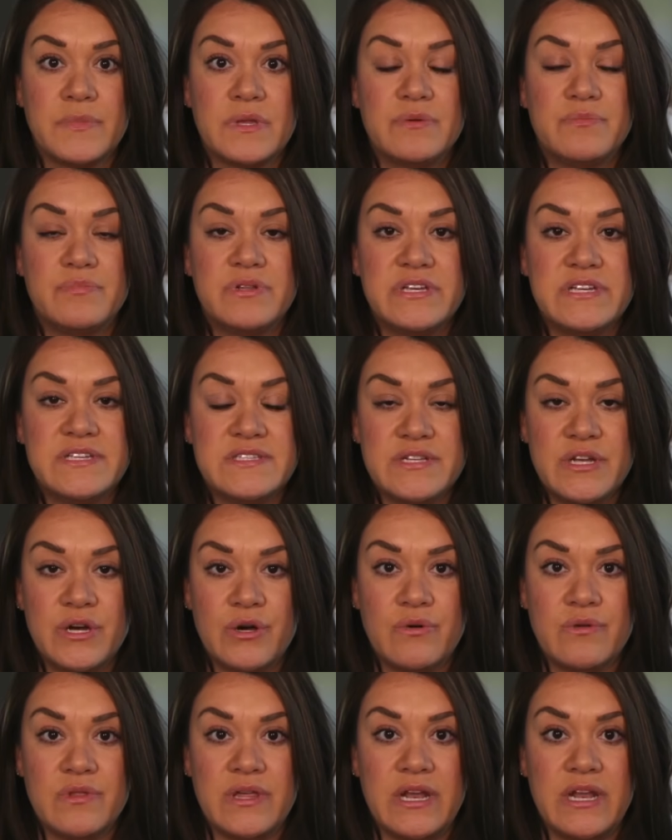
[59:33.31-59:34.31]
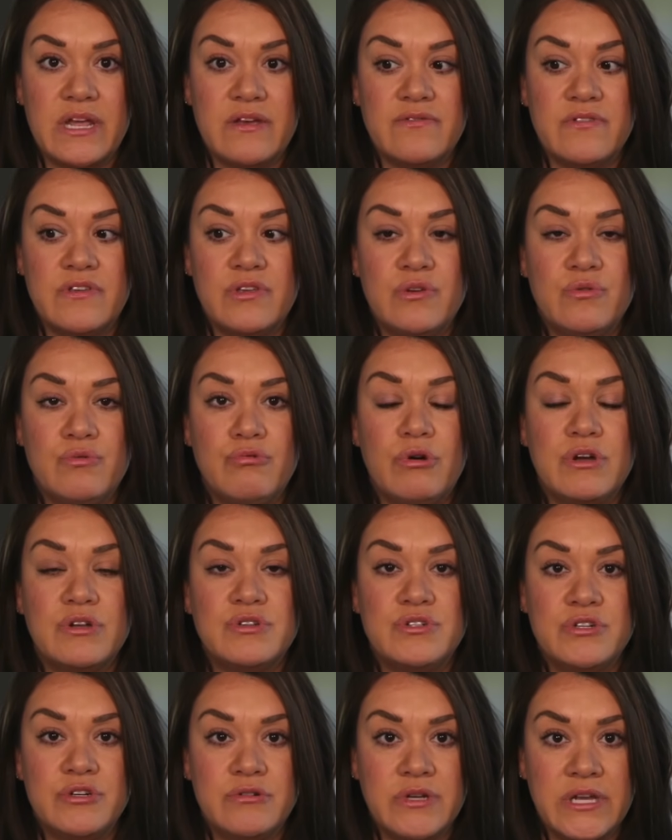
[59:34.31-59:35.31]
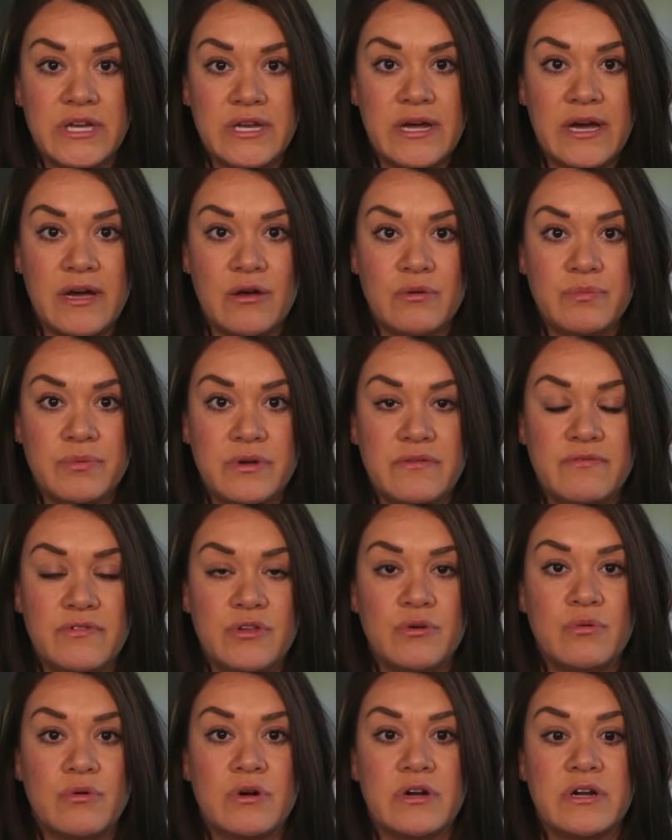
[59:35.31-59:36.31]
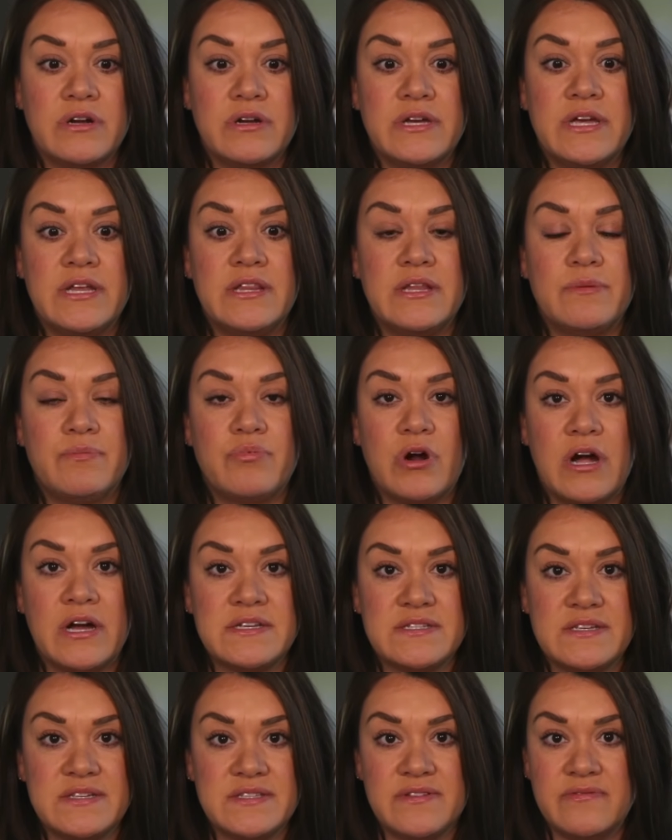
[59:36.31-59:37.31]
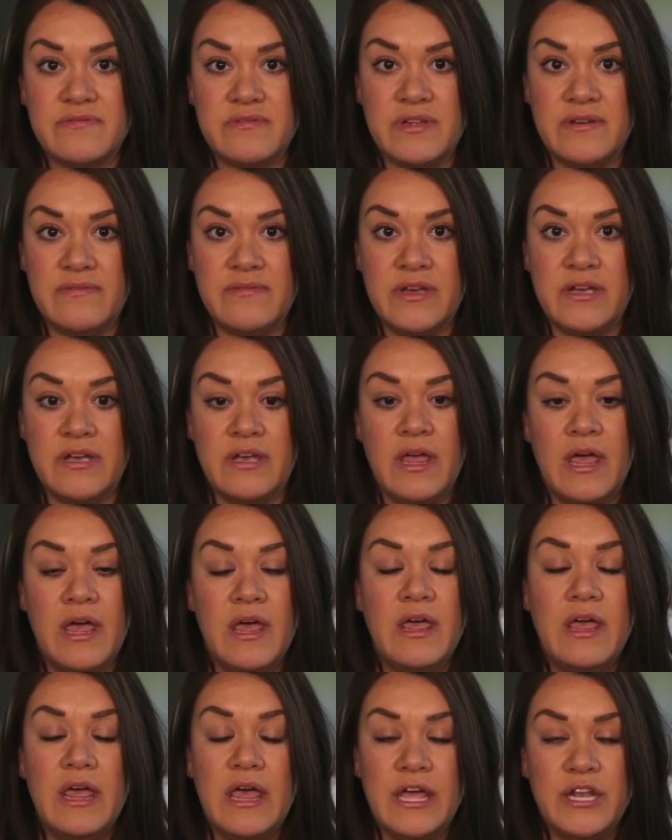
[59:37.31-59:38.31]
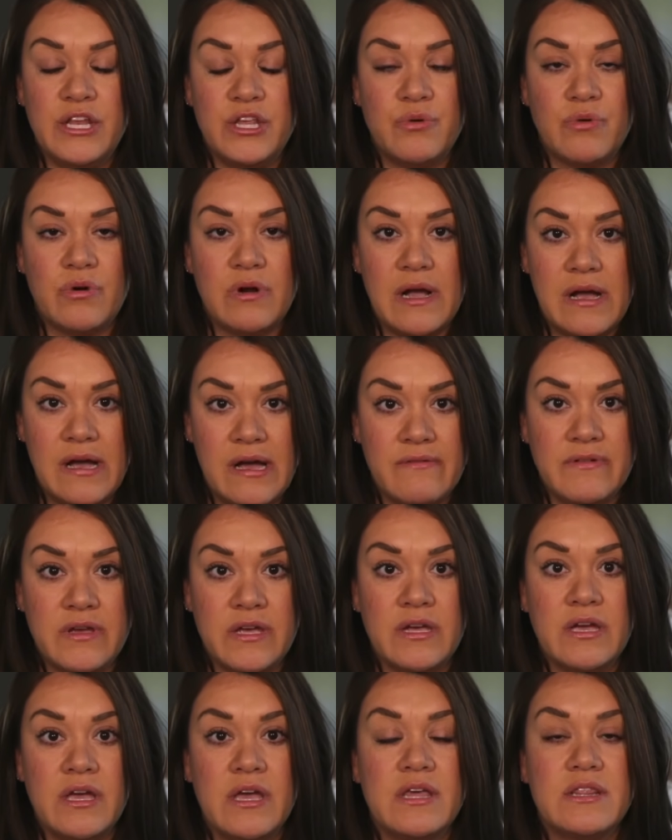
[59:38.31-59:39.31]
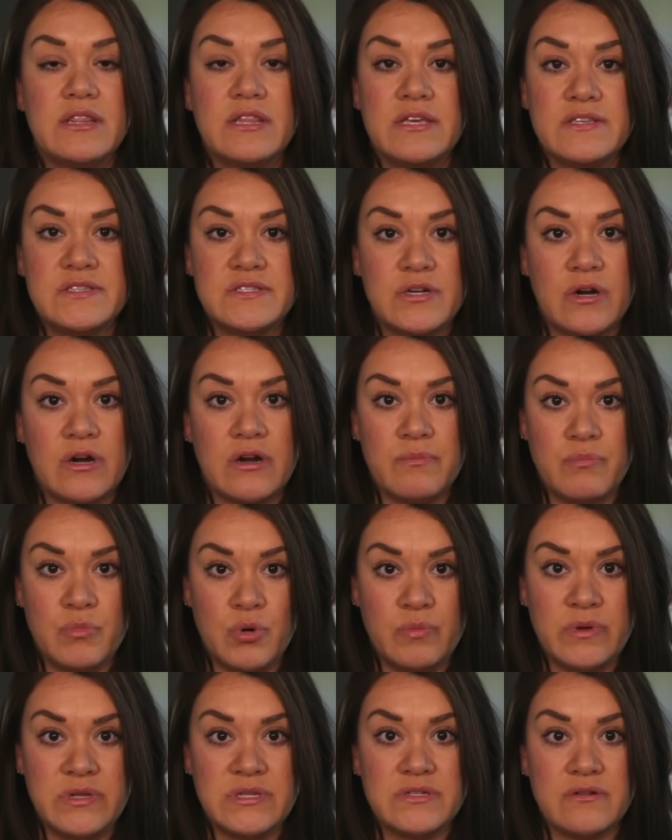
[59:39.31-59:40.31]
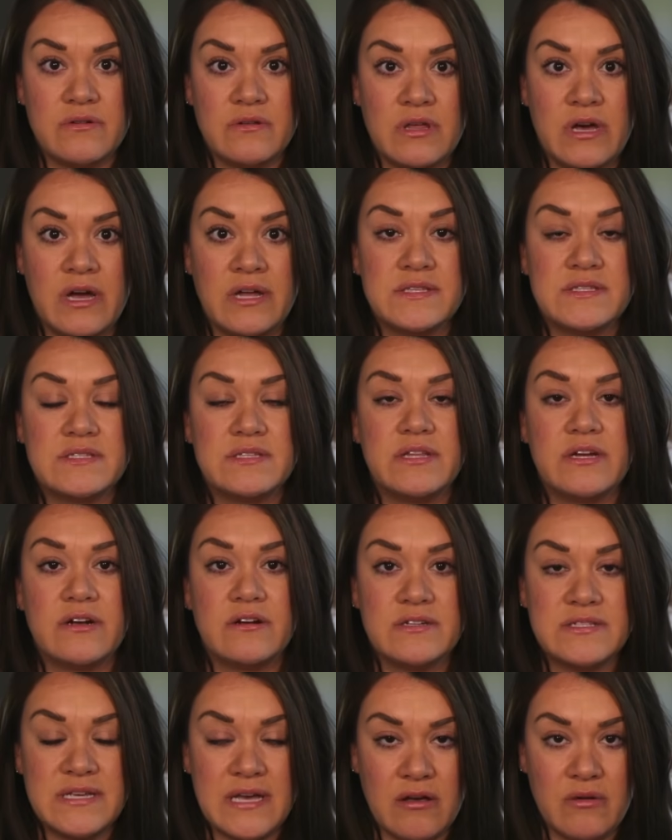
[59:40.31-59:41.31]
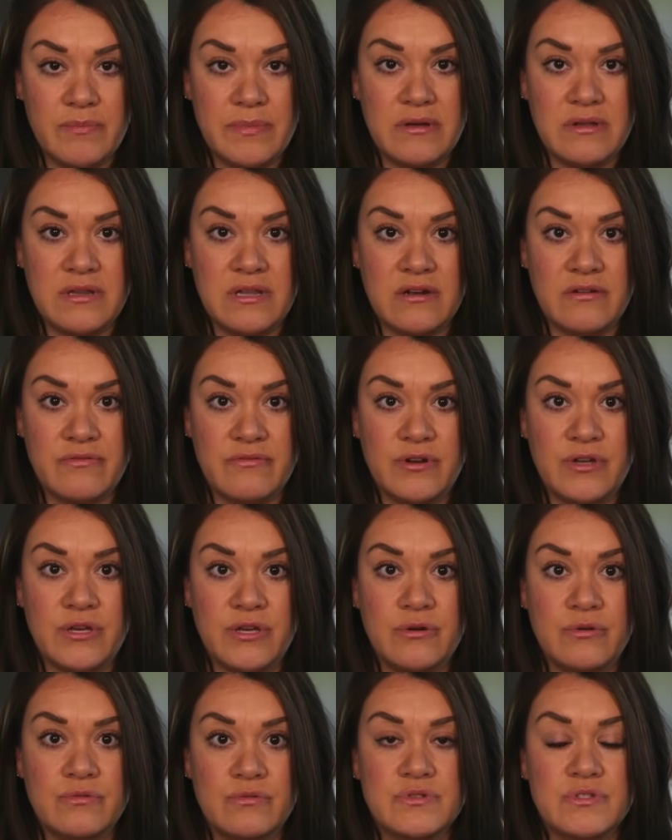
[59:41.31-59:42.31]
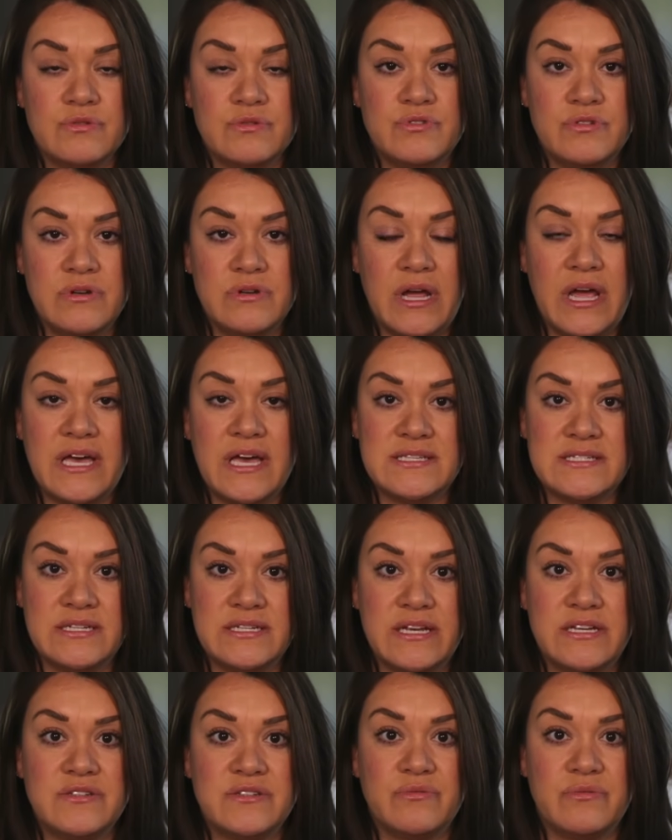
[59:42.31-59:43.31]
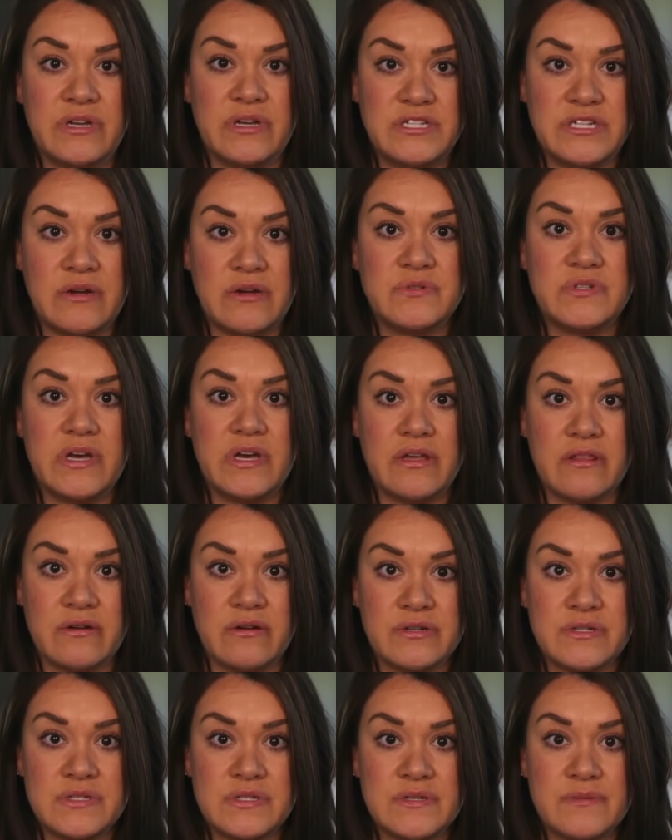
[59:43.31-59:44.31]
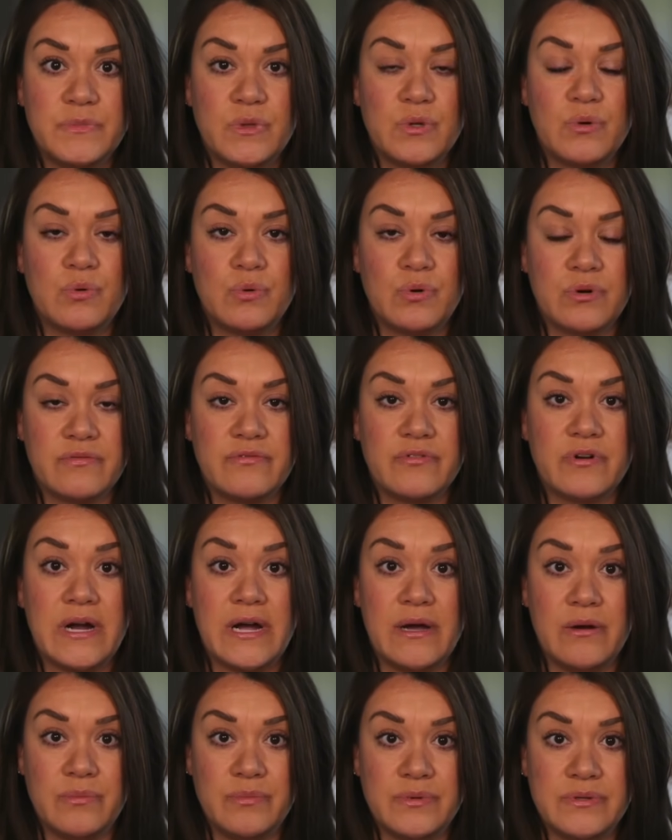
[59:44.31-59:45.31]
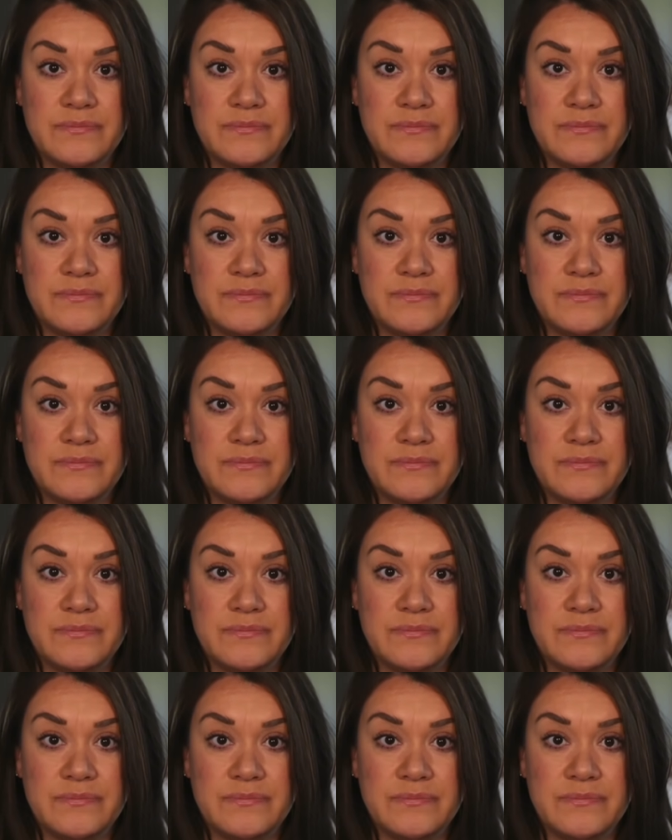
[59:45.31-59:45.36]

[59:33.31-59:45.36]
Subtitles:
Please know that if you do need help, if you are in the process of leaving and you are having these dark moments or thoughts, there is help out there for you, so do not hesitate to reach out to others or for help.